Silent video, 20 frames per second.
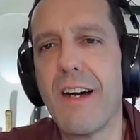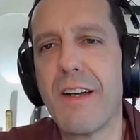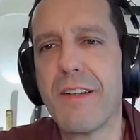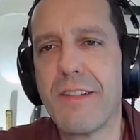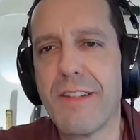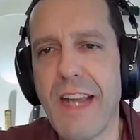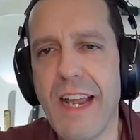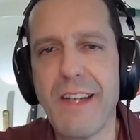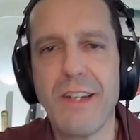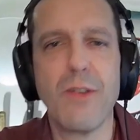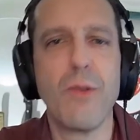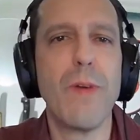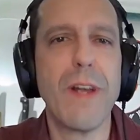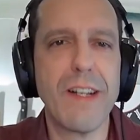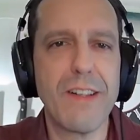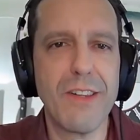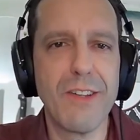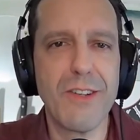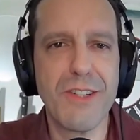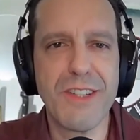Daniel
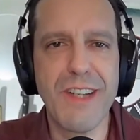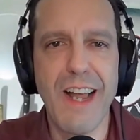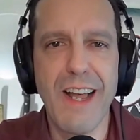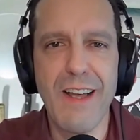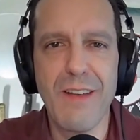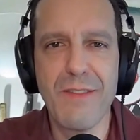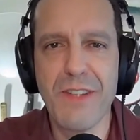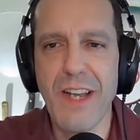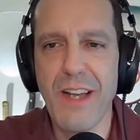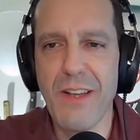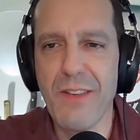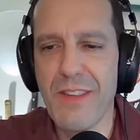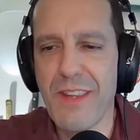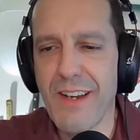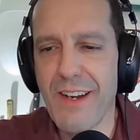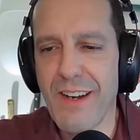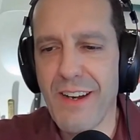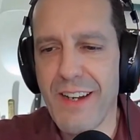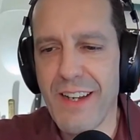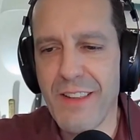Winkler's knives out
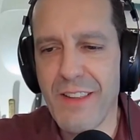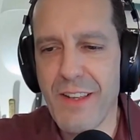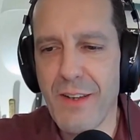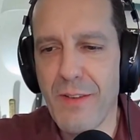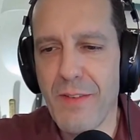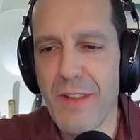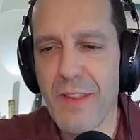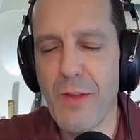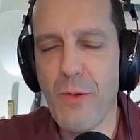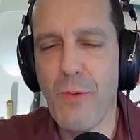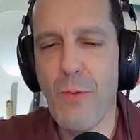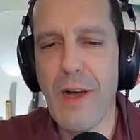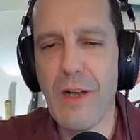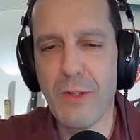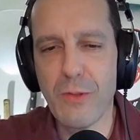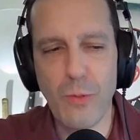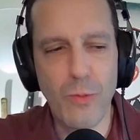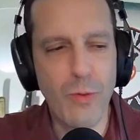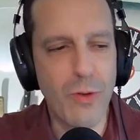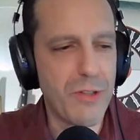there in the
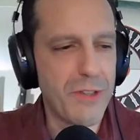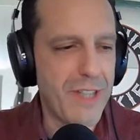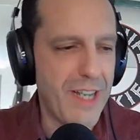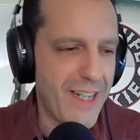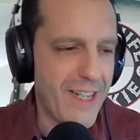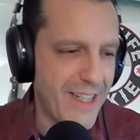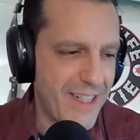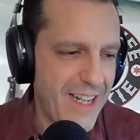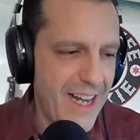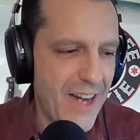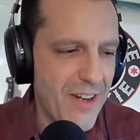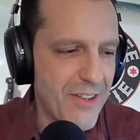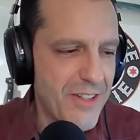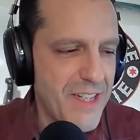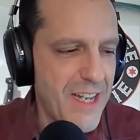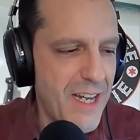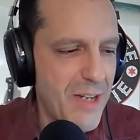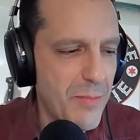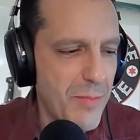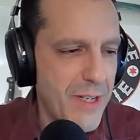wild world and in
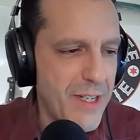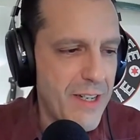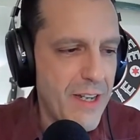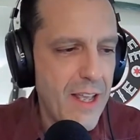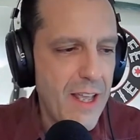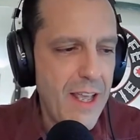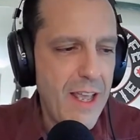entertainment,